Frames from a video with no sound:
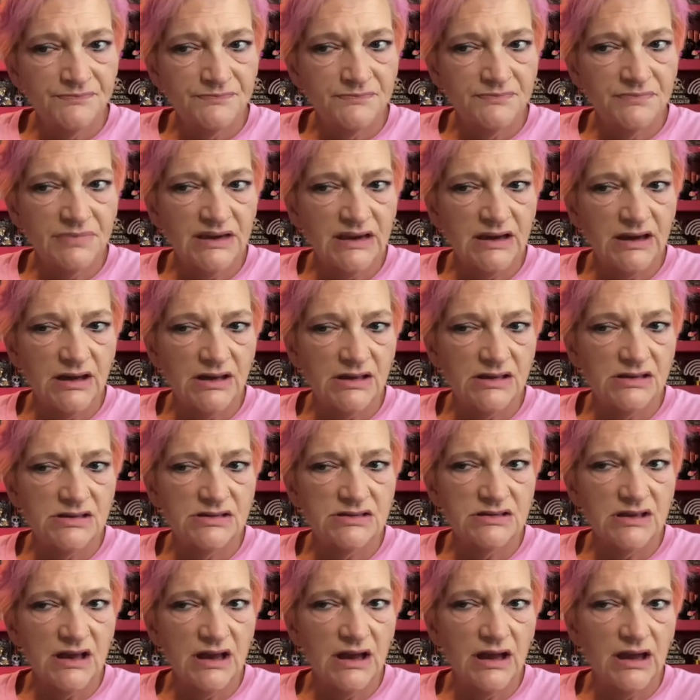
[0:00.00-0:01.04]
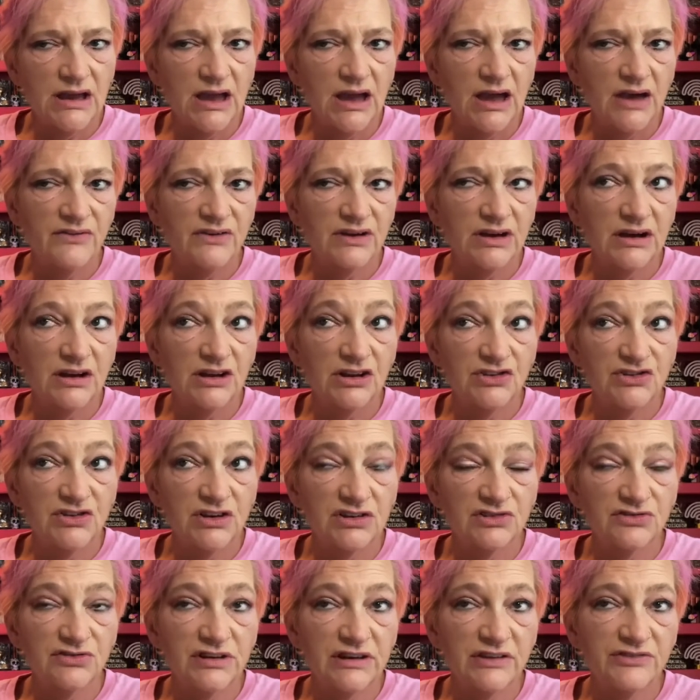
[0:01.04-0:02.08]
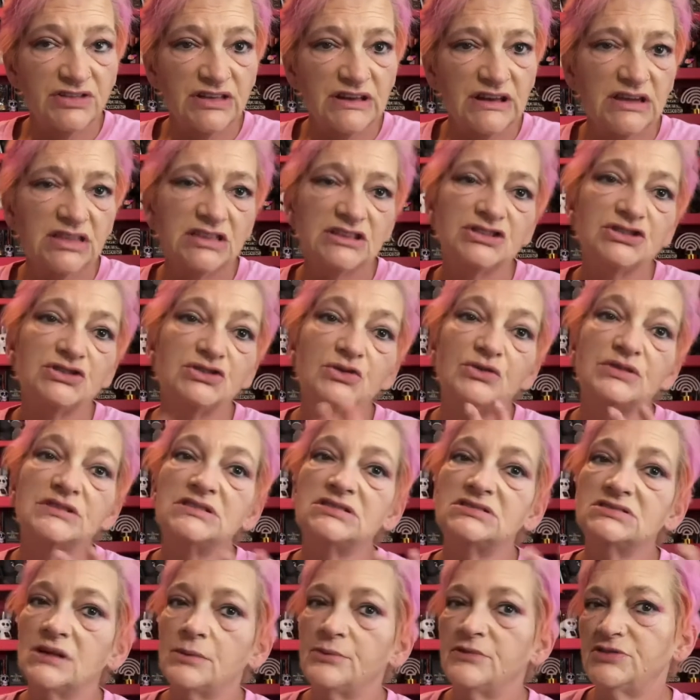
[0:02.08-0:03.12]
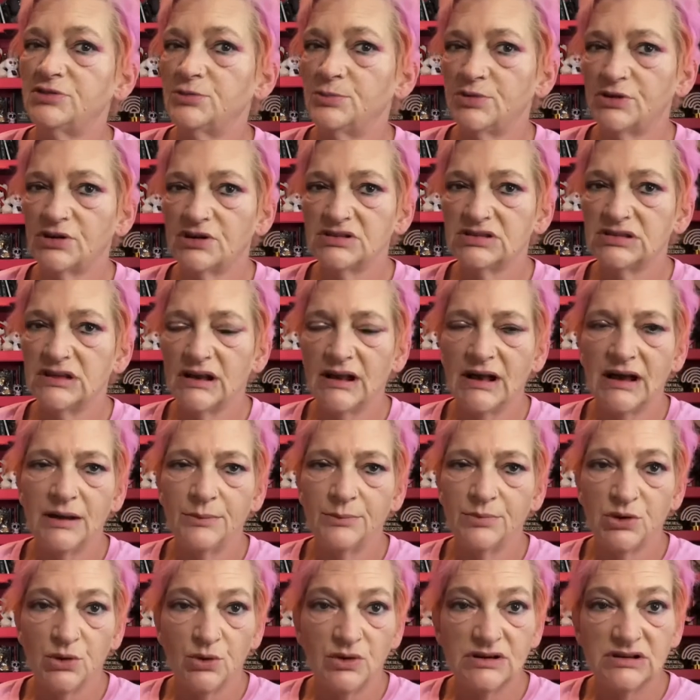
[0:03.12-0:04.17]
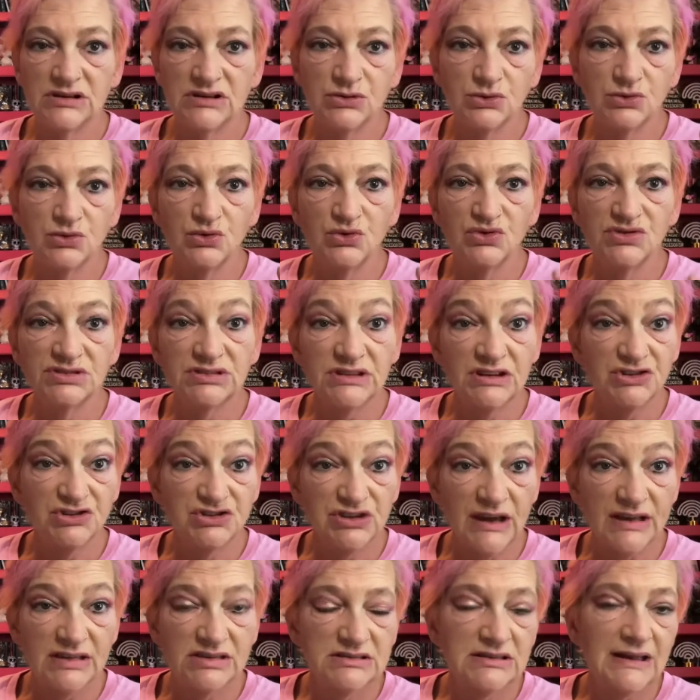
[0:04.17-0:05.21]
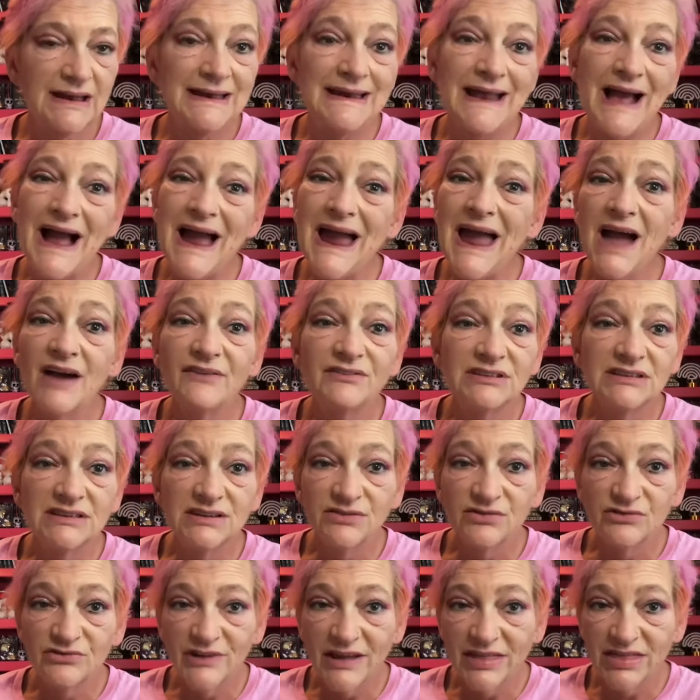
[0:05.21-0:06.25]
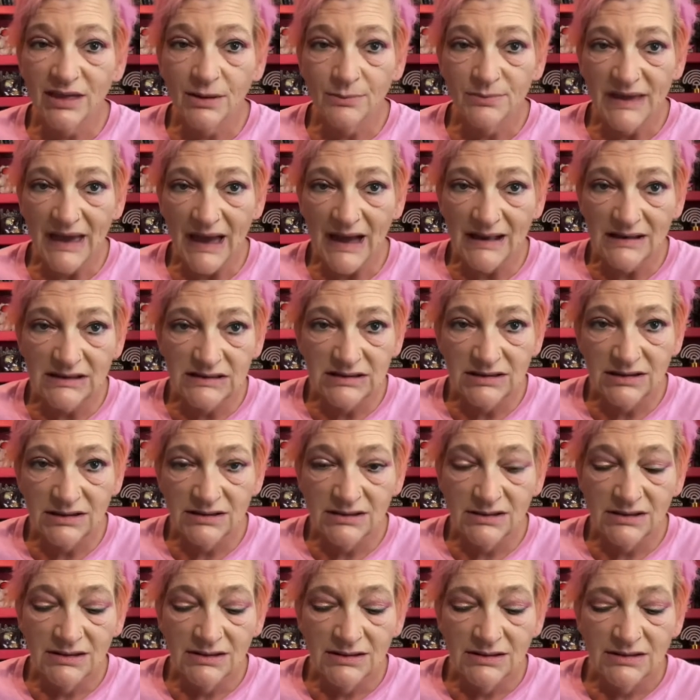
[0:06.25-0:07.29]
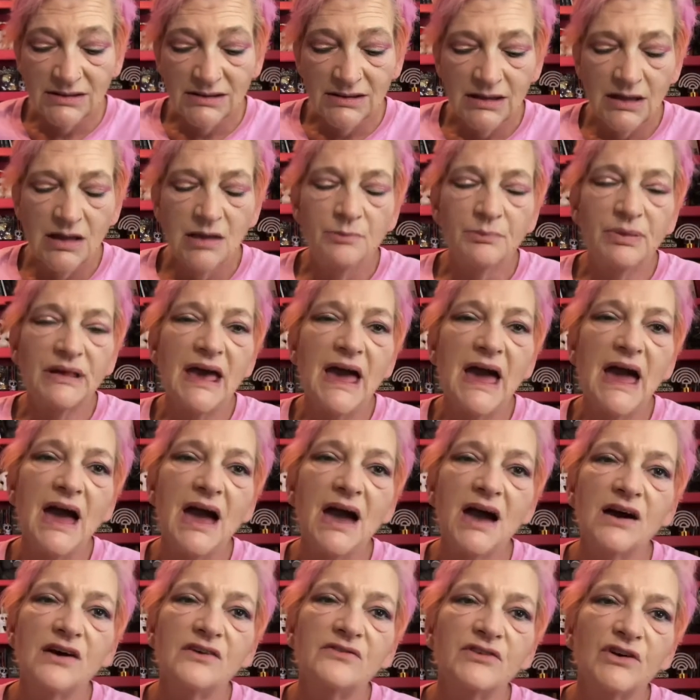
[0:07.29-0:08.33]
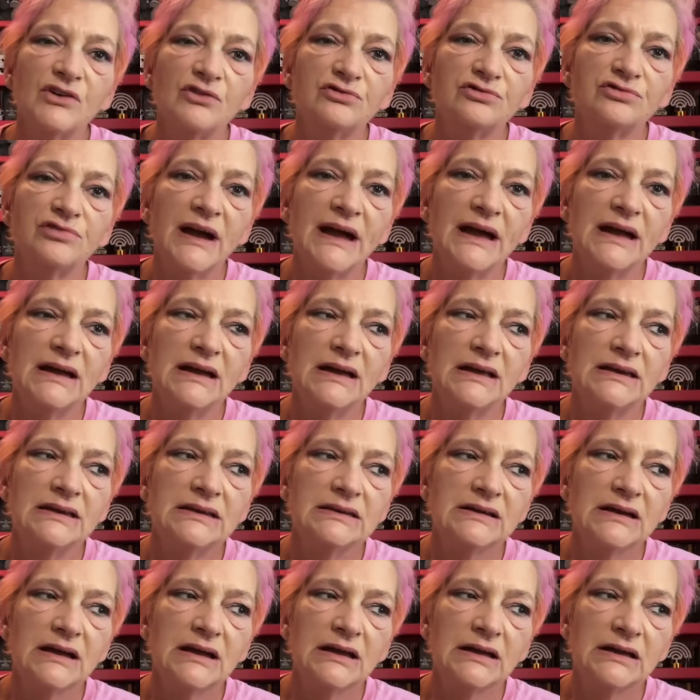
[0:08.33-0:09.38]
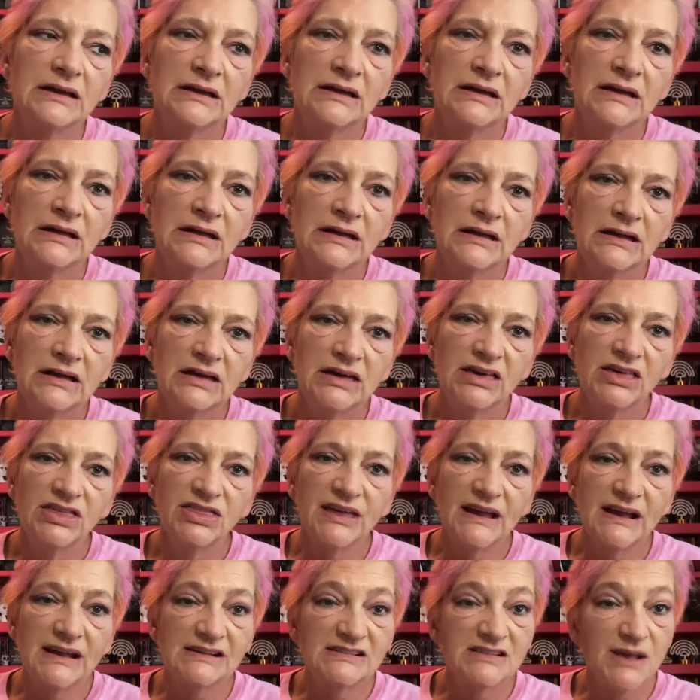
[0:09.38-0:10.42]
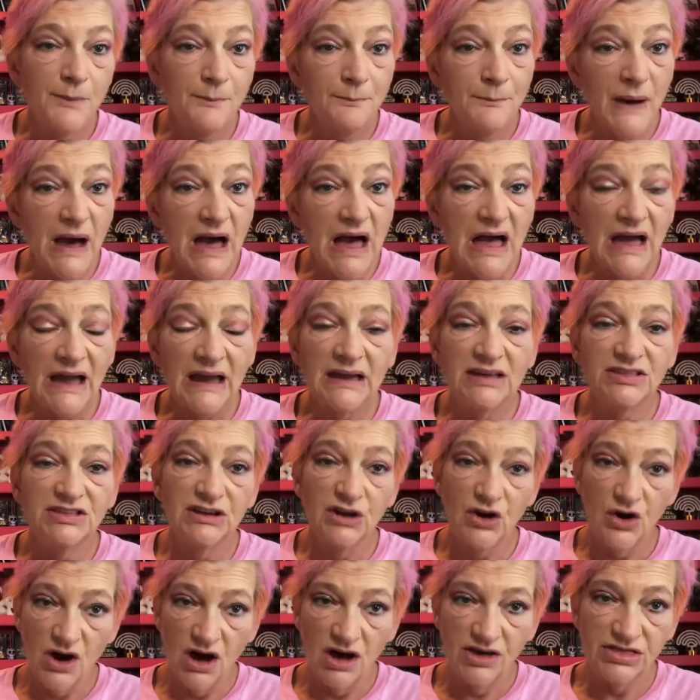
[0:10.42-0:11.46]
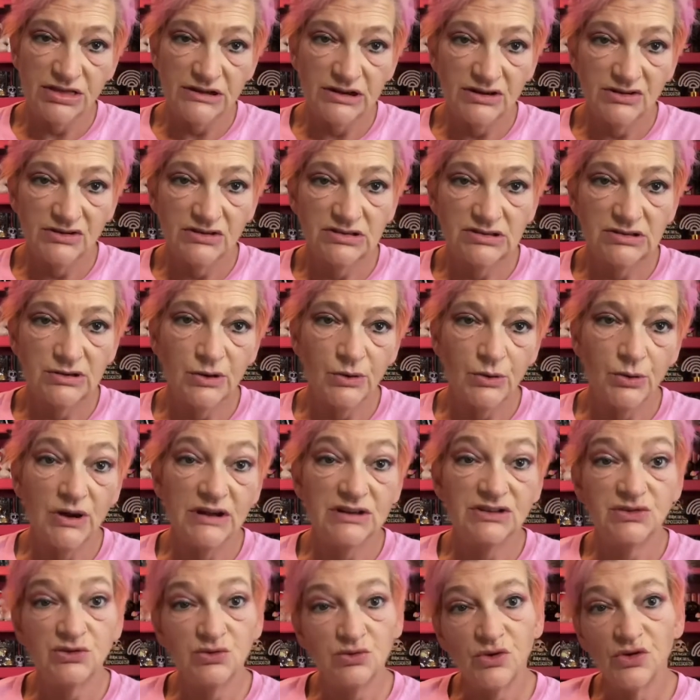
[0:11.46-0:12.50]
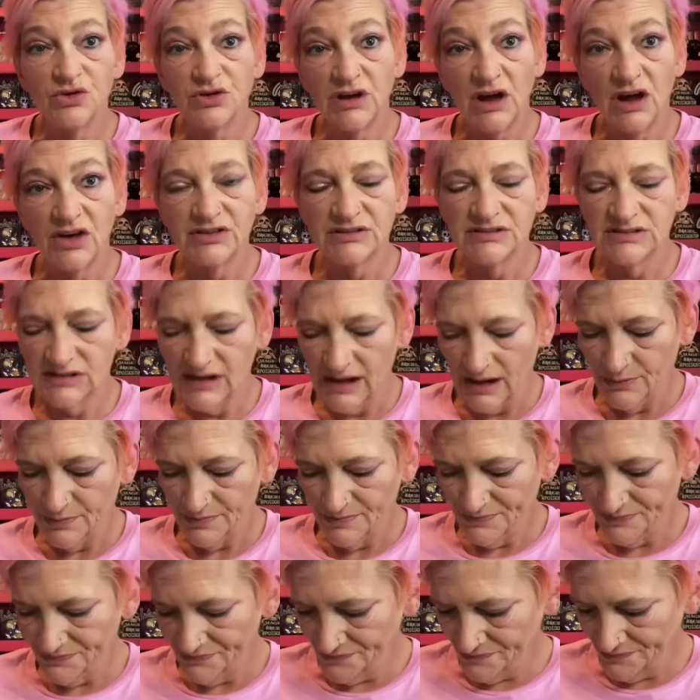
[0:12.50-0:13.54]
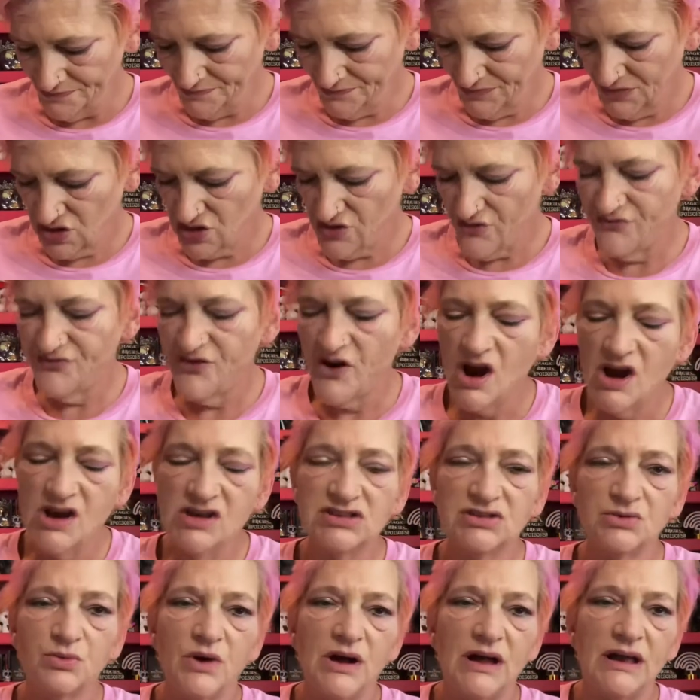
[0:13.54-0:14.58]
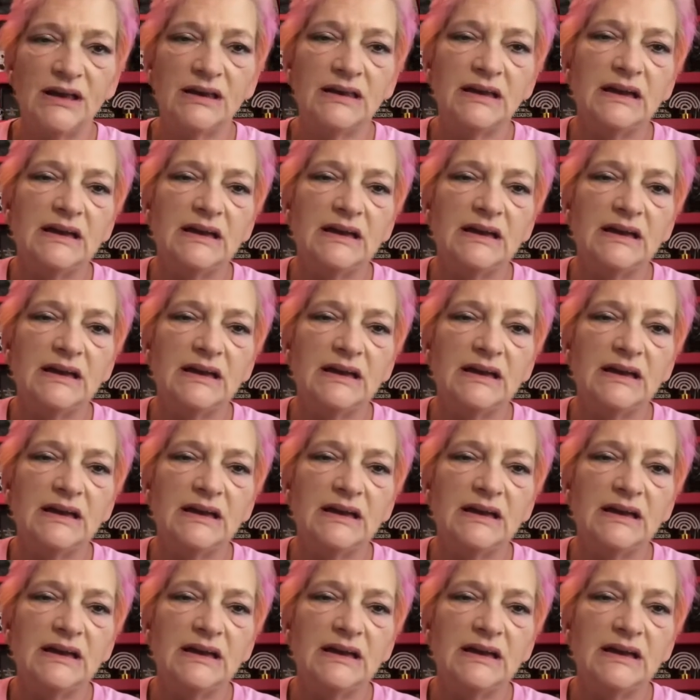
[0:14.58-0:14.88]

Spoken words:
because I haven't gotten a chance to read a thing. And this is only some of the books that I am going to suggest. And I haven't even read them yet. But I have read things by the author, so I do know the author's style. The first one